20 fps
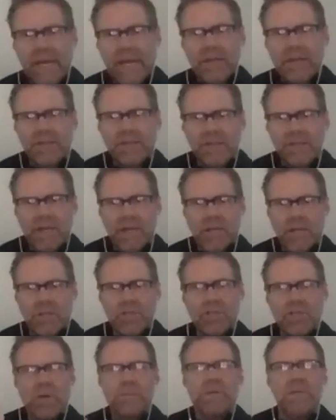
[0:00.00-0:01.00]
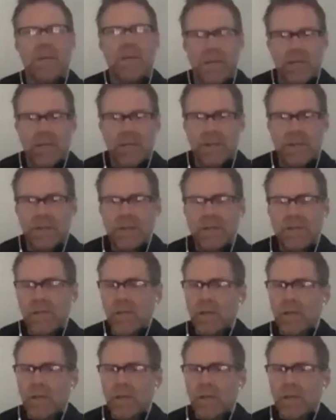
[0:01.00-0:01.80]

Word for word: I just kind of jumped in